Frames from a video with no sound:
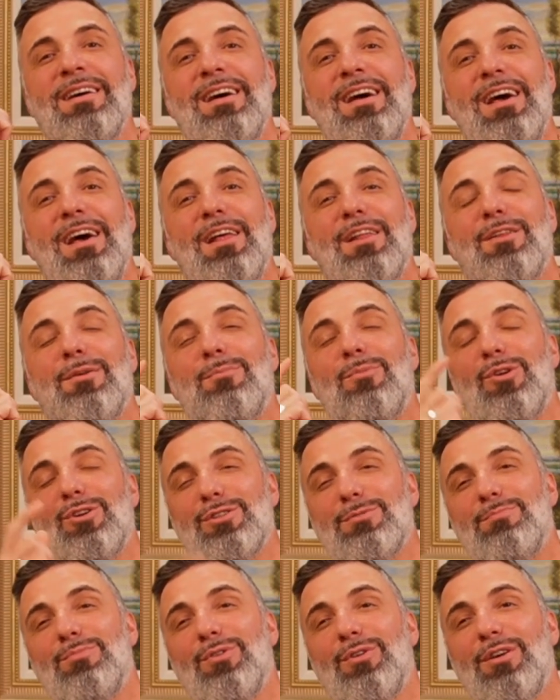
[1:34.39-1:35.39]
The most
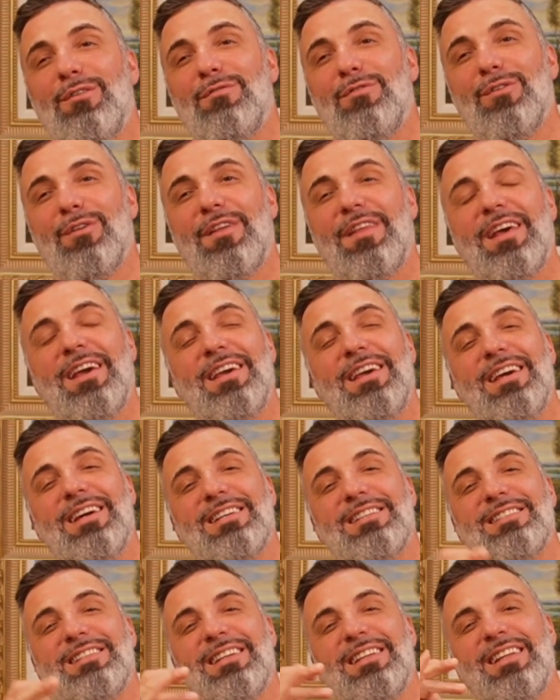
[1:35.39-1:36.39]
beautiful thing
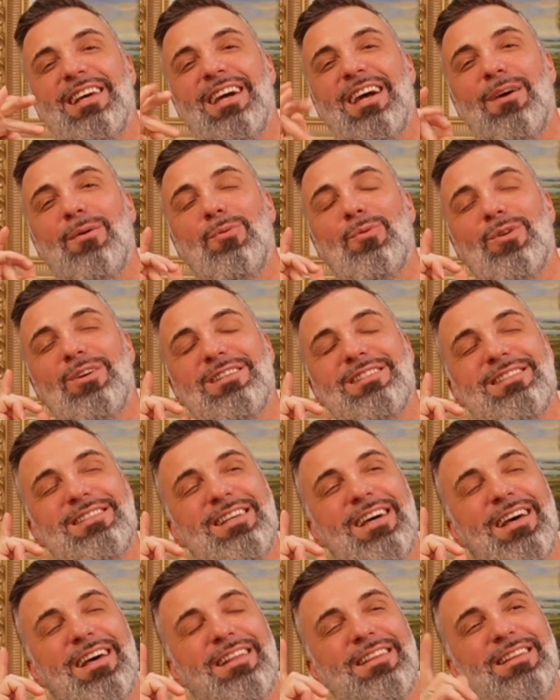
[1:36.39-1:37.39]
yesterday was
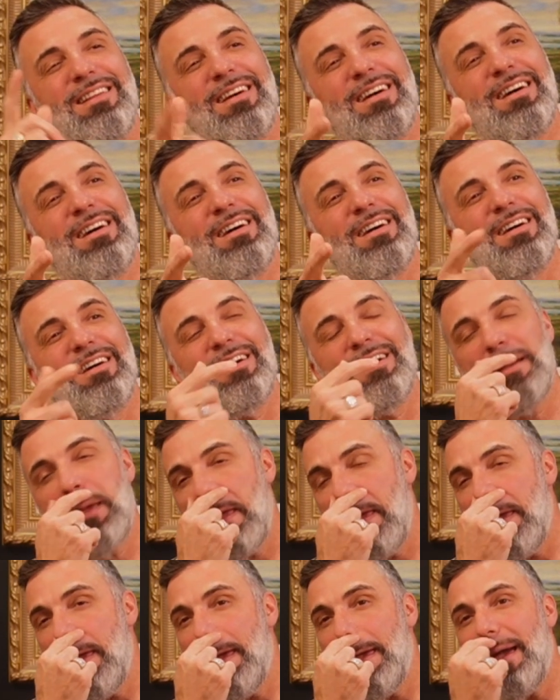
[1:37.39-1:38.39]
that
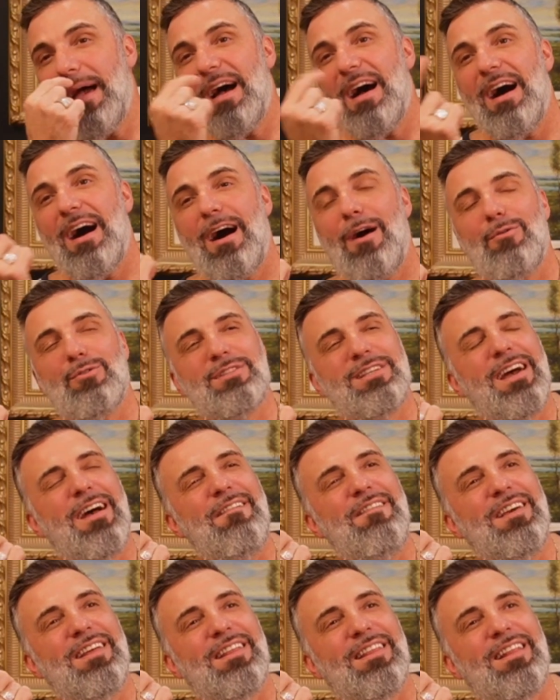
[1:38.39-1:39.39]
I was
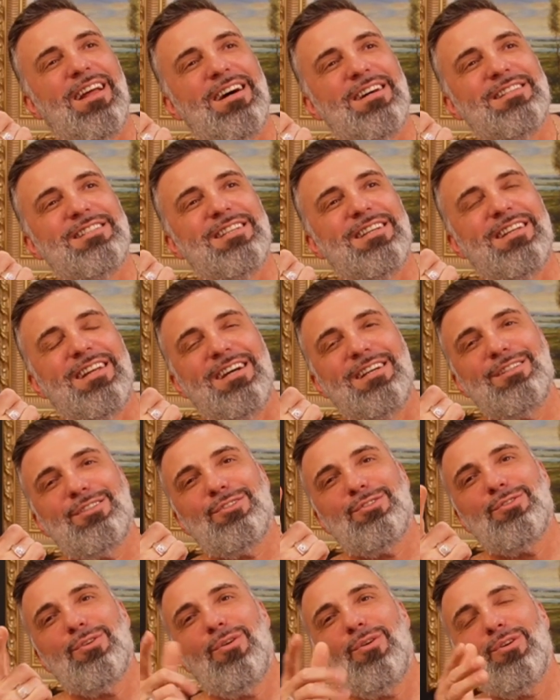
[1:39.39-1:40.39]
having lunch and I
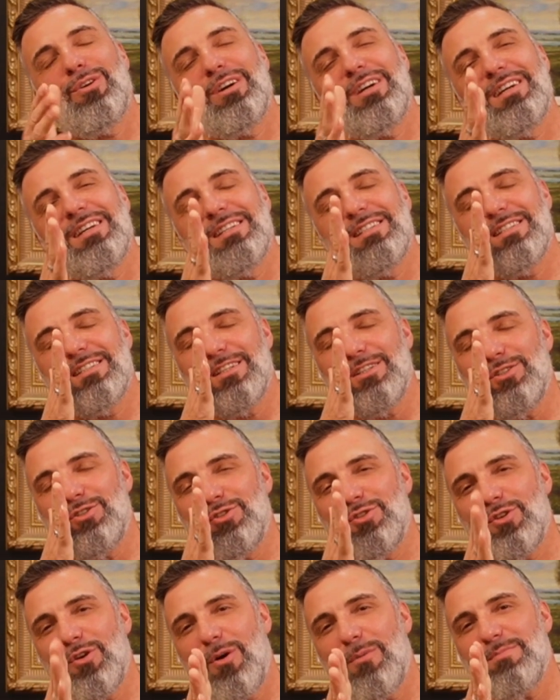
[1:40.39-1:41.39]
saw, because the
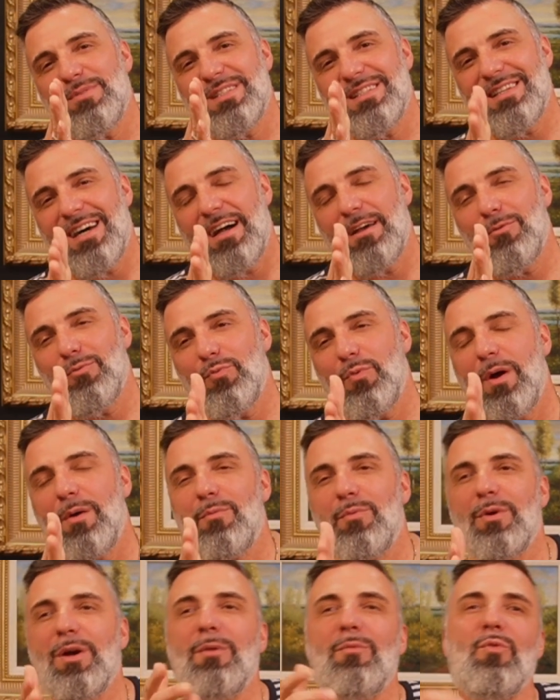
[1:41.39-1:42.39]
job site where
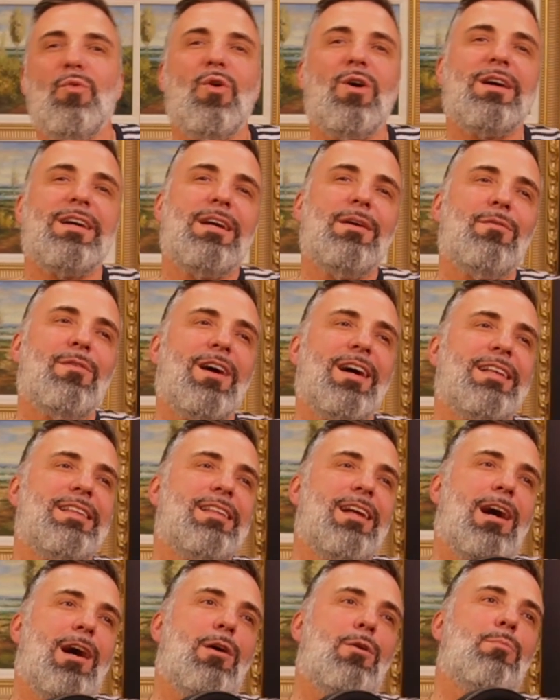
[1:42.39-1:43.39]
we working right
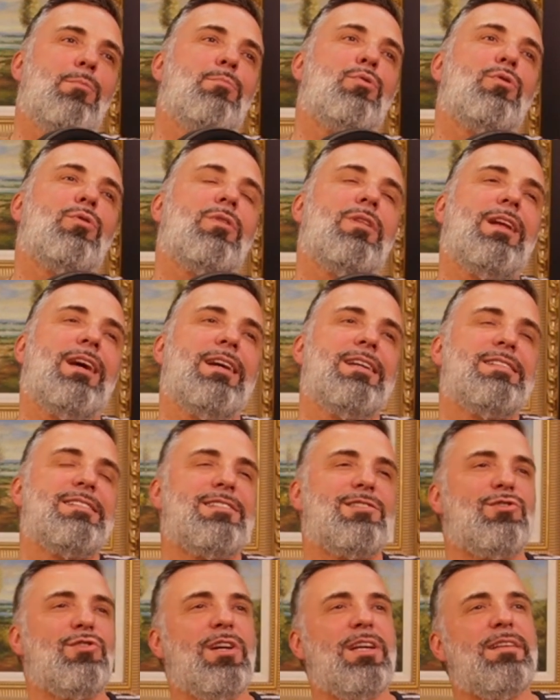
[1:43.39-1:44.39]
now in Brookline
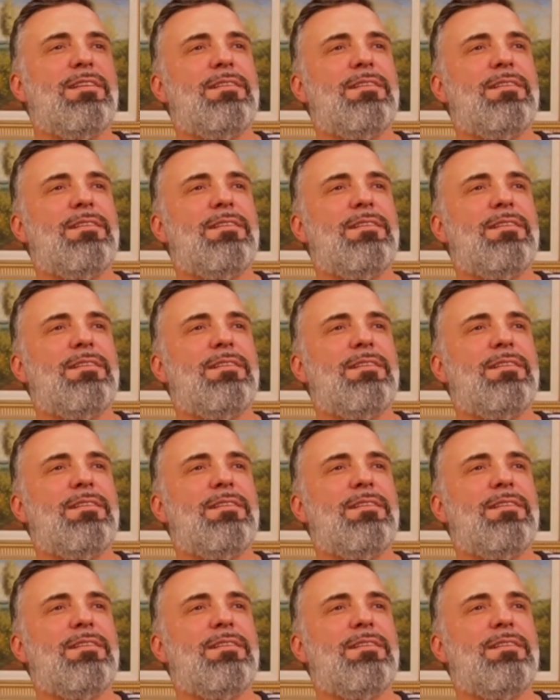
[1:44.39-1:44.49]
Street,